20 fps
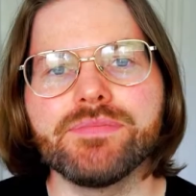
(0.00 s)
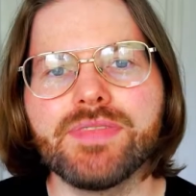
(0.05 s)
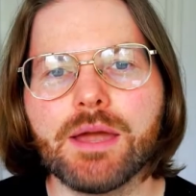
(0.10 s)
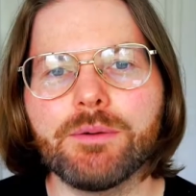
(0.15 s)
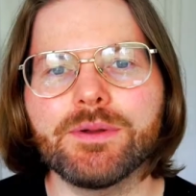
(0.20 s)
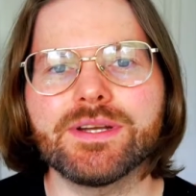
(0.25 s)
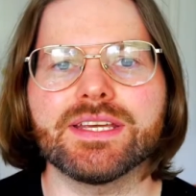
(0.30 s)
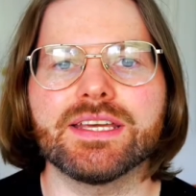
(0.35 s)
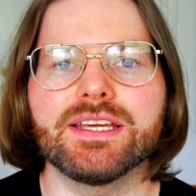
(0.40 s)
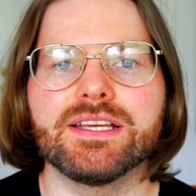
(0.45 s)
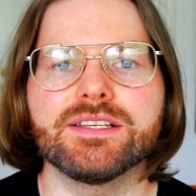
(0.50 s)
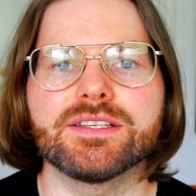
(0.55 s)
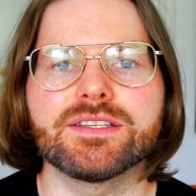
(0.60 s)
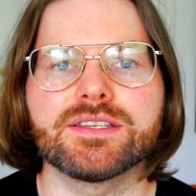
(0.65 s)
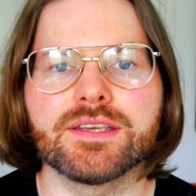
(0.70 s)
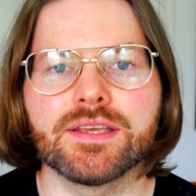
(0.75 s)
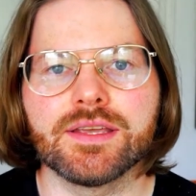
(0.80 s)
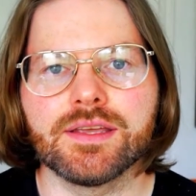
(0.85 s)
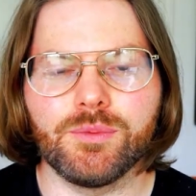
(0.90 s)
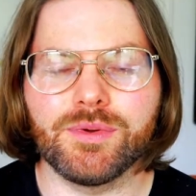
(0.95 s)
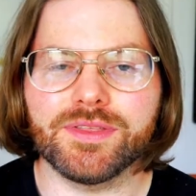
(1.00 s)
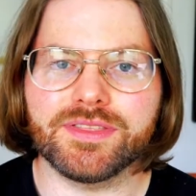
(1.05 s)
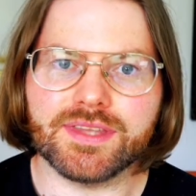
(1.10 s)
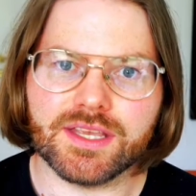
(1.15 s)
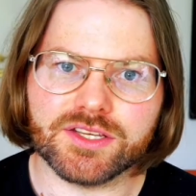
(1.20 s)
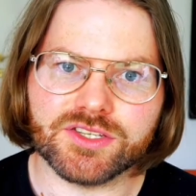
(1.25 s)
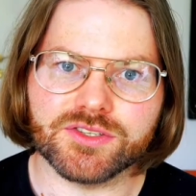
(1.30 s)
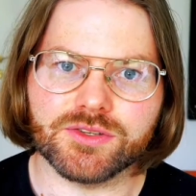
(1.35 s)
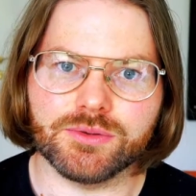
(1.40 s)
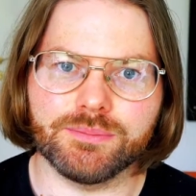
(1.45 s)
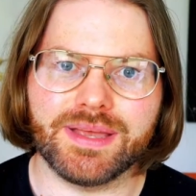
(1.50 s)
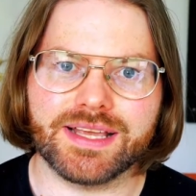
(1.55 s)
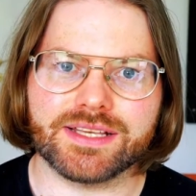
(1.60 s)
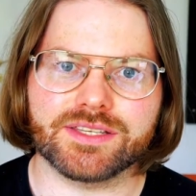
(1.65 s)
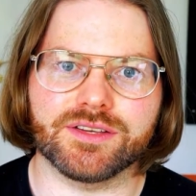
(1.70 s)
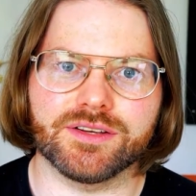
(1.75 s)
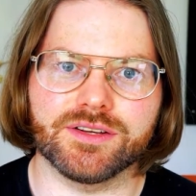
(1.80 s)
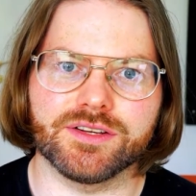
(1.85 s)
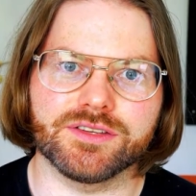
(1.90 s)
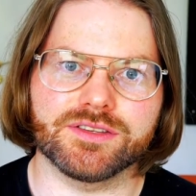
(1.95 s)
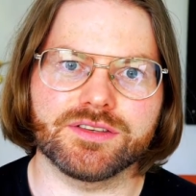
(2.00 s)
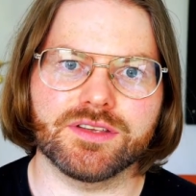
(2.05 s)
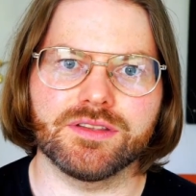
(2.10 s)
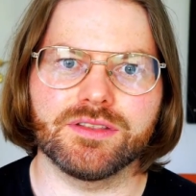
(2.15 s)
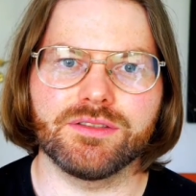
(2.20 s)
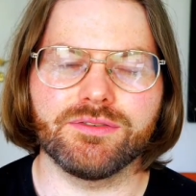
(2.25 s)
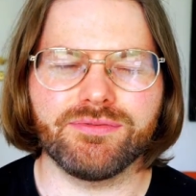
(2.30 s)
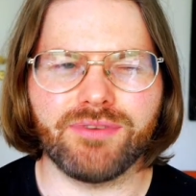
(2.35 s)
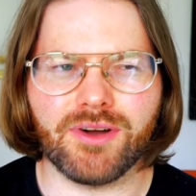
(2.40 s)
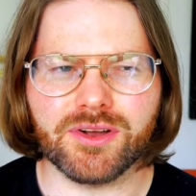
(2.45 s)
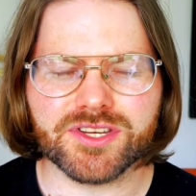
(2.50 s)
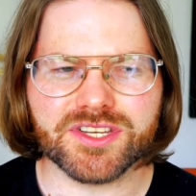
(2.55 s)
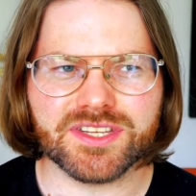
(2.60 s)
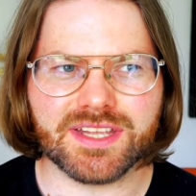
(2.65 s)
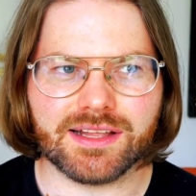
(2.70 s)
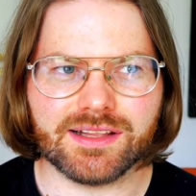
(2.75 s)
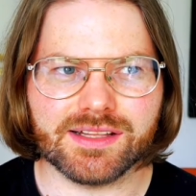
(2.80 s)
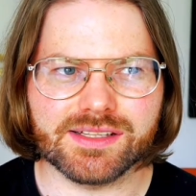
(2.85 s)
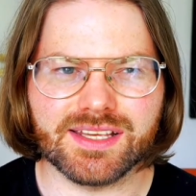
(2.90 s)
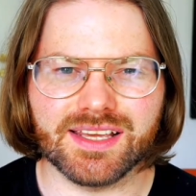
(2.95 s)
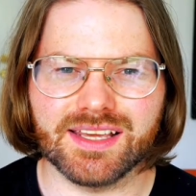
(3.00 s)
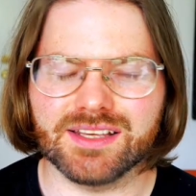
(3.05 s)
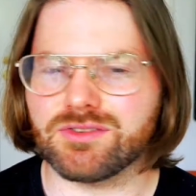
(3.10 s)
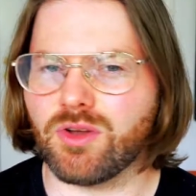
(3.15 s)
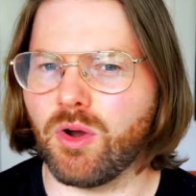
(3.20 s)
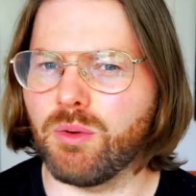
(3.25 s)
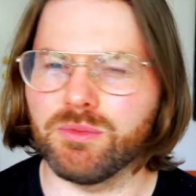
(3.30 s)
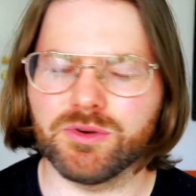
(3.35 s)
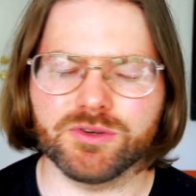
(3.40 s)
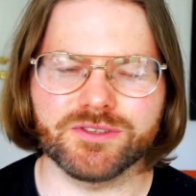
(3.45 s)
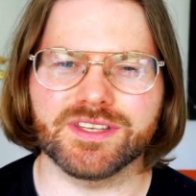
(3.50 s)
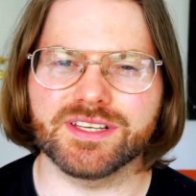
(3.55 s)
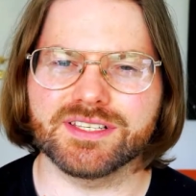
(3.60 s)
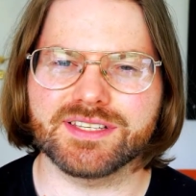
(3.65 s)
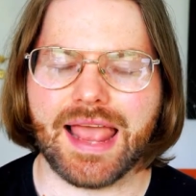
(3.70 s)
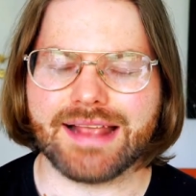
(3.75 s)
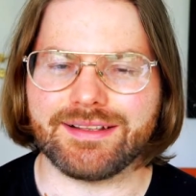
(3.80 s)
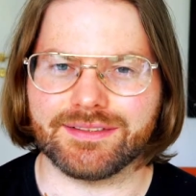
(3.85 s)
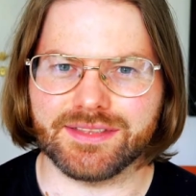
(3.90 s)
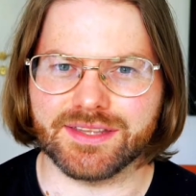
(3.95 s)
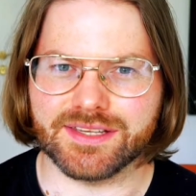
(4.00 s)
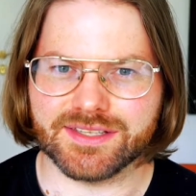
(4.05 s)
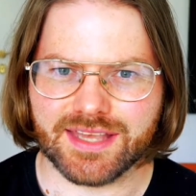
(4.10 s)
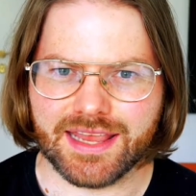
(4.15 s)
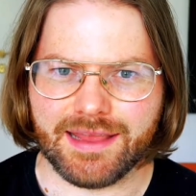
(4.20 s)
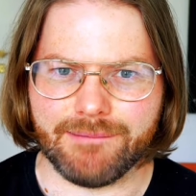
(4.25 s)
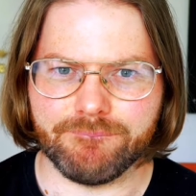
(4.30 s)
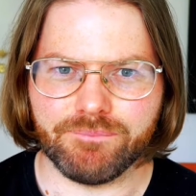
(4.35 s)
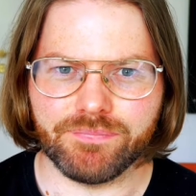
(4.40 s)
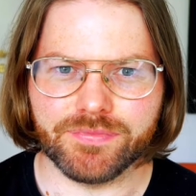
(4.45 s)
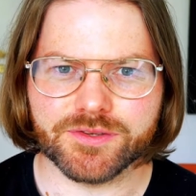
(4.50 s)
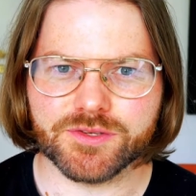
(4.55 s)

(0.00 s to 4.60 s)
Nowadays, with digital mixers, the functionality is almost exactly the same.